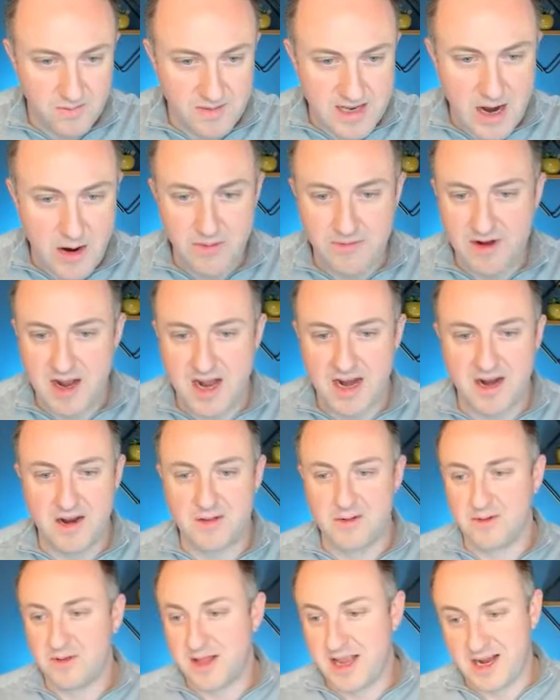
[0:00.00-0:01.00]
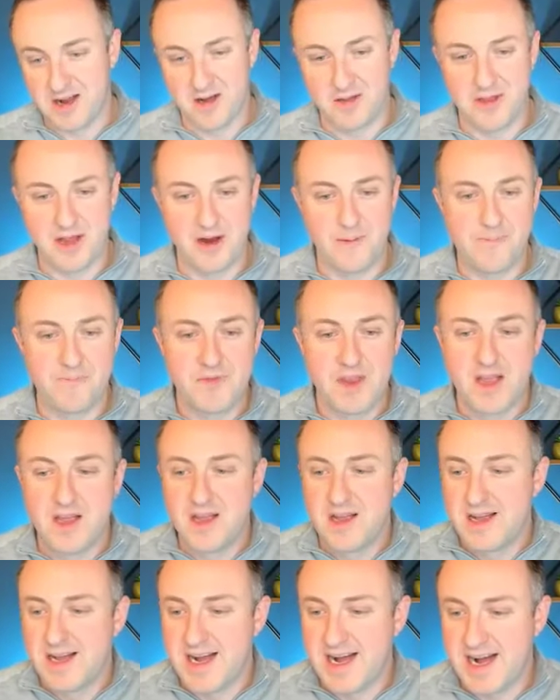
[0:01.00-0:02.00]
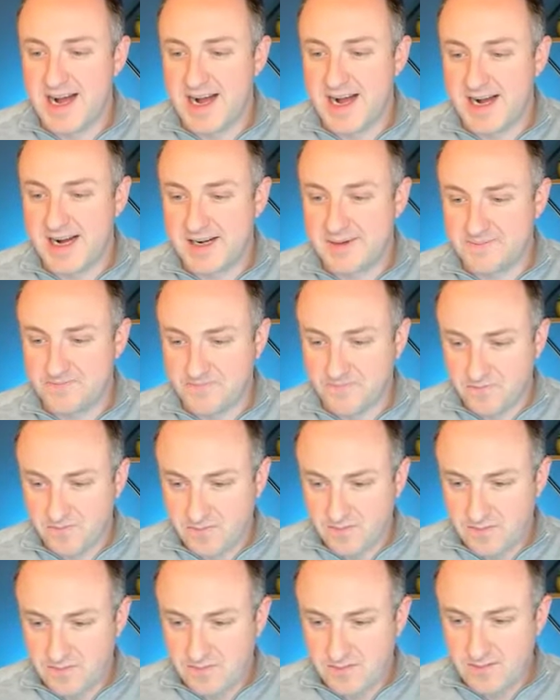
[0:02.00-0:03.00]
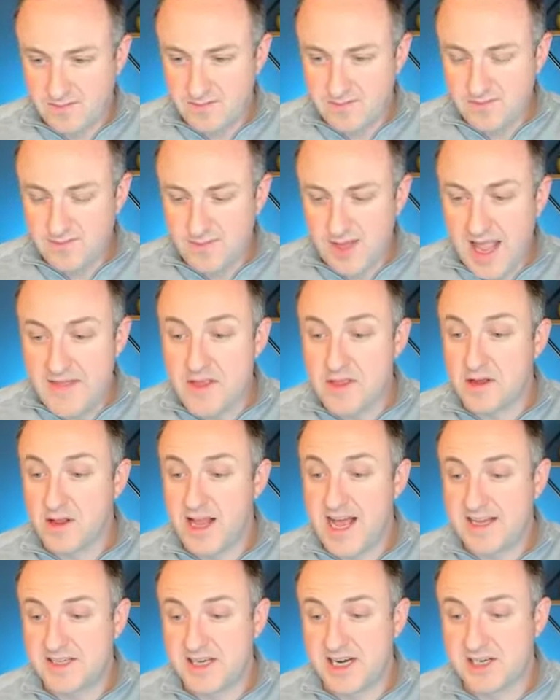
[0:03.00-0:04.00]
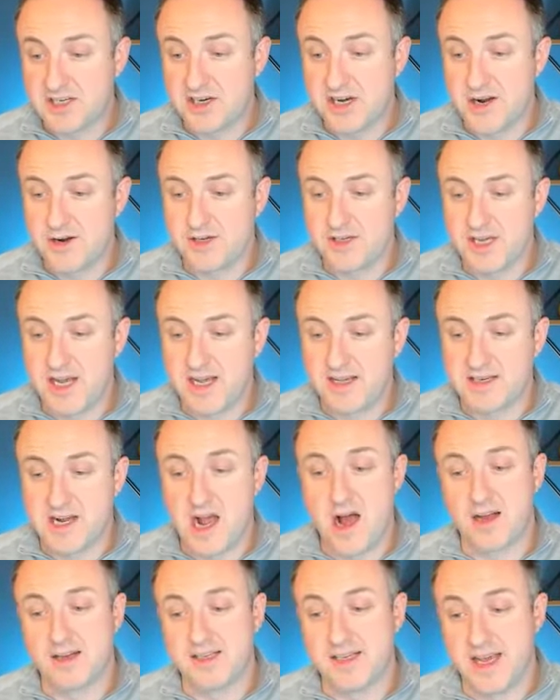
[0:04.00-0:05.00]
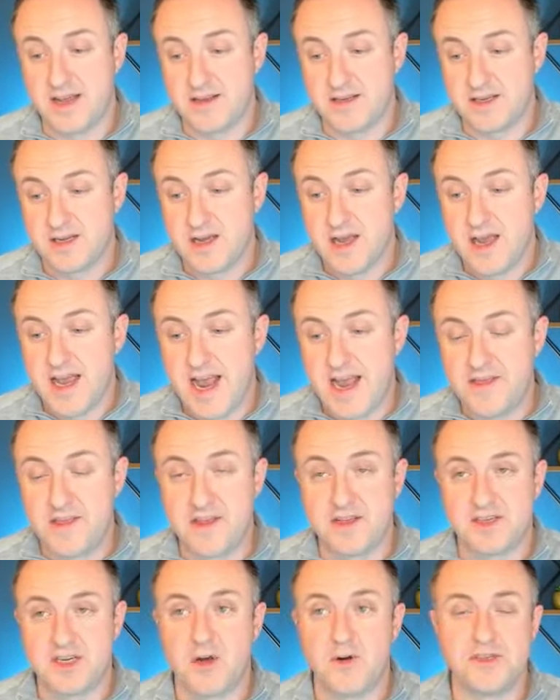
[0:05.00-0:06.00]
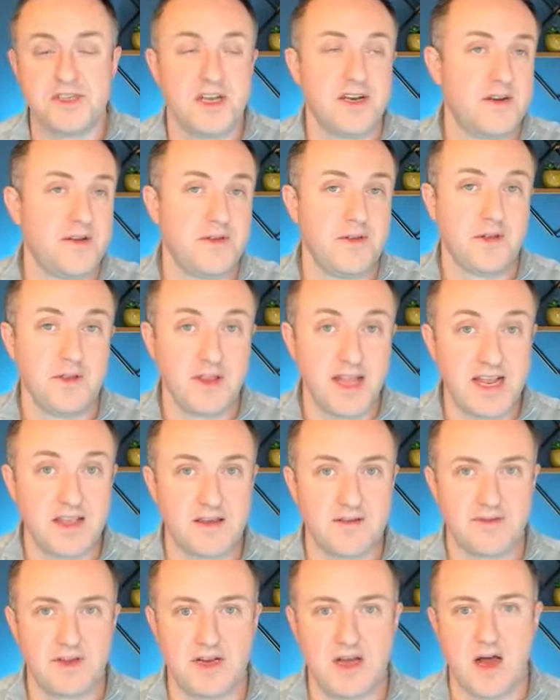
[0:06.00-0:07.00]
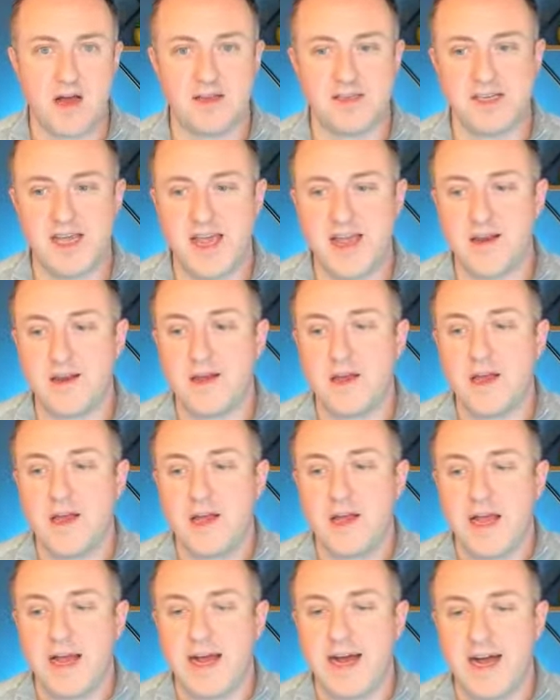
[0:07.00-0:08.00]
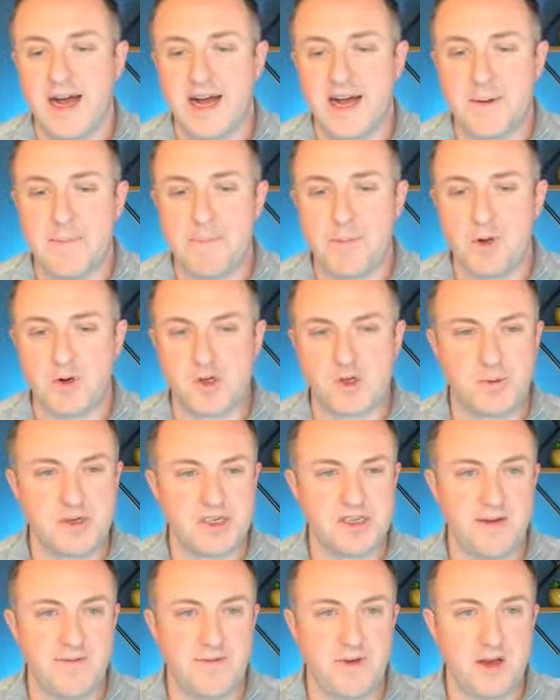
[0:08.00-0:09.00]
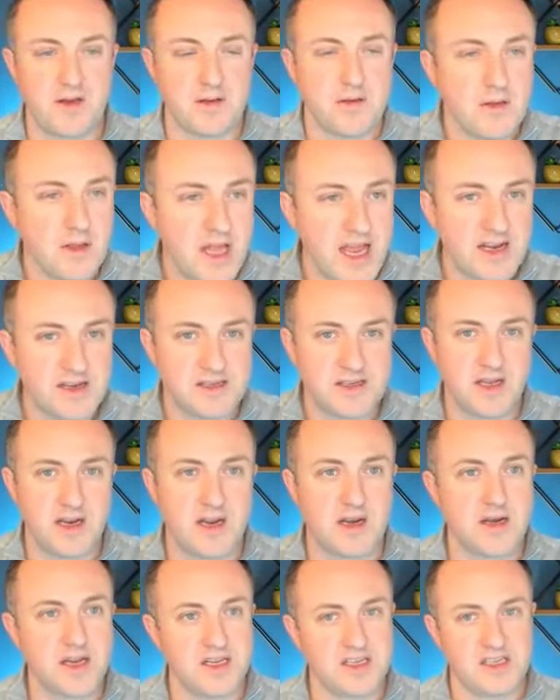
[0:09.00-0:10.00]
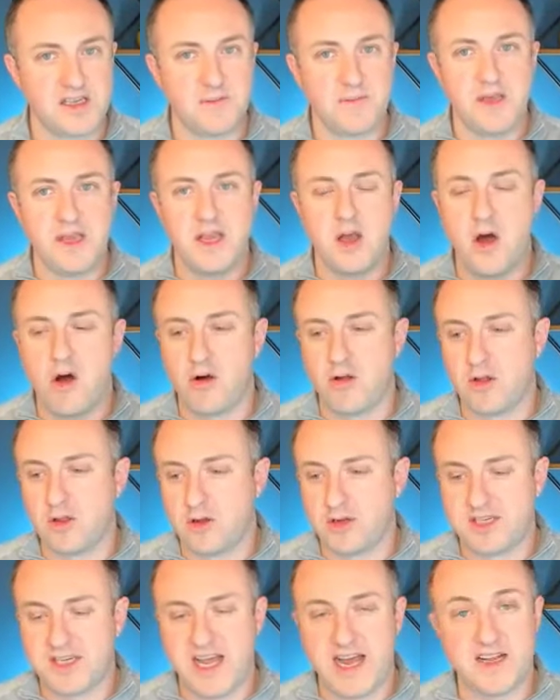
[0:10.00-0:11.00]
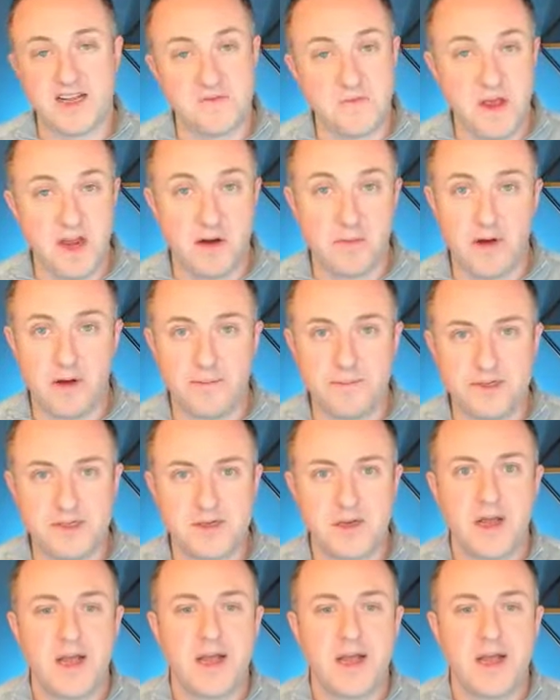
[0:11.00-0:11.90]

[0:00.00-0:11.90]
Now we've got another link on there. And then the last section here says content, and this goes into the length of the content. There's specific links that it needs to be. All it looks at is minimums.